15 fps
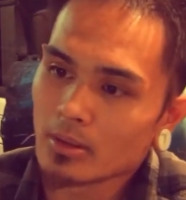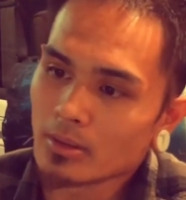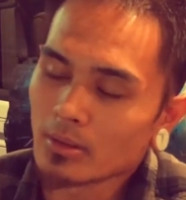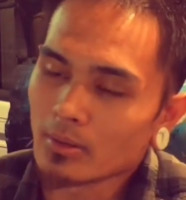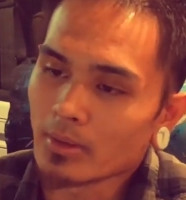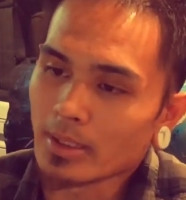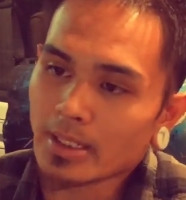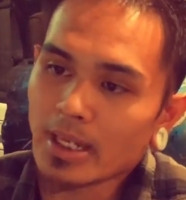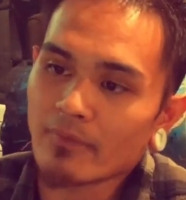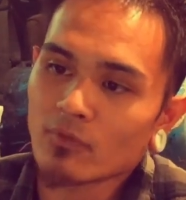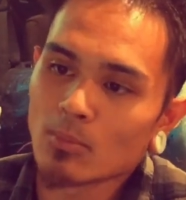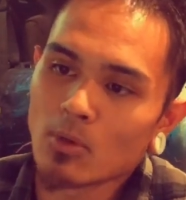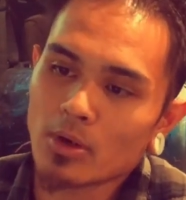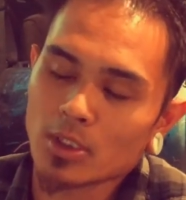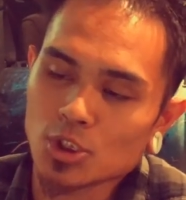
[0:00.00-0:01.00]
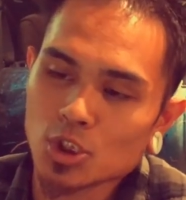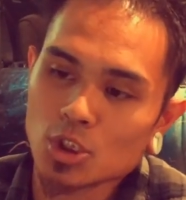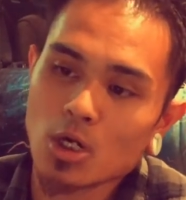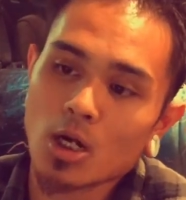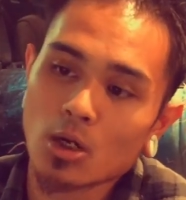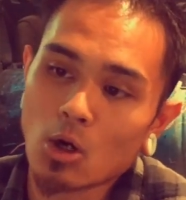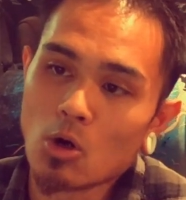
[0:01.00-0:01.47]
you know, any aftermarket
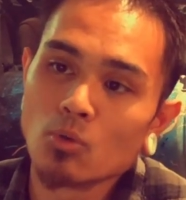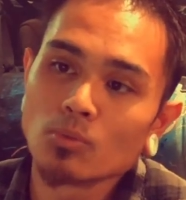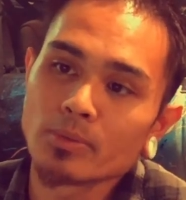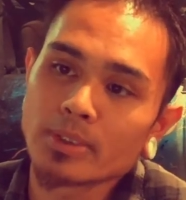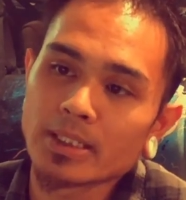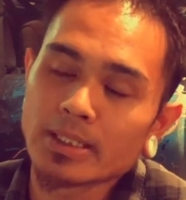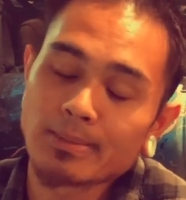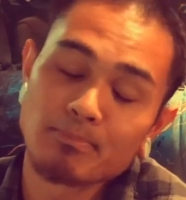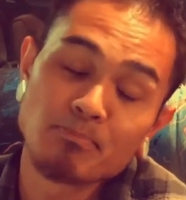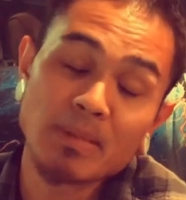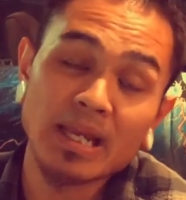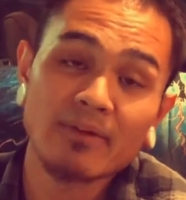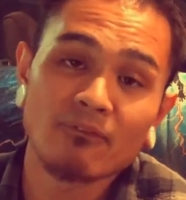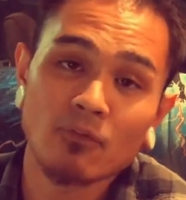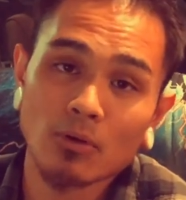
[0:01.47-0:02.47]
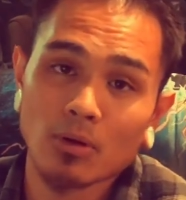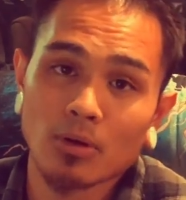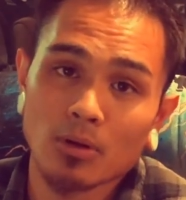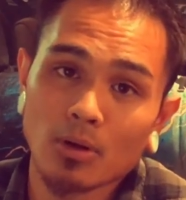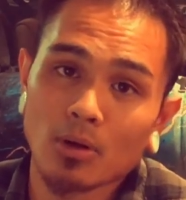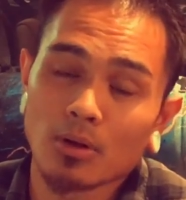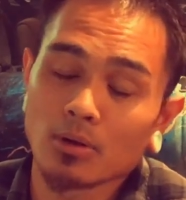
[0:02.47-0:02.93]
shock only made for our
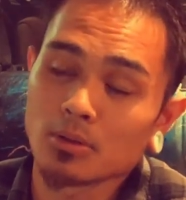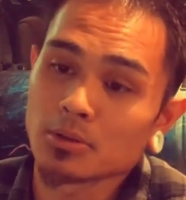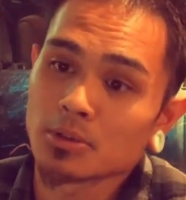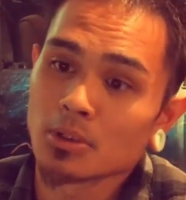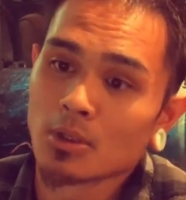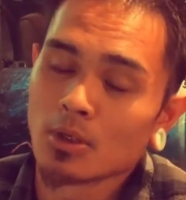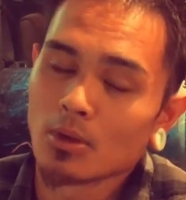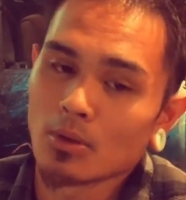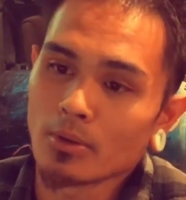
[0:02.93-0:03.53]
cars,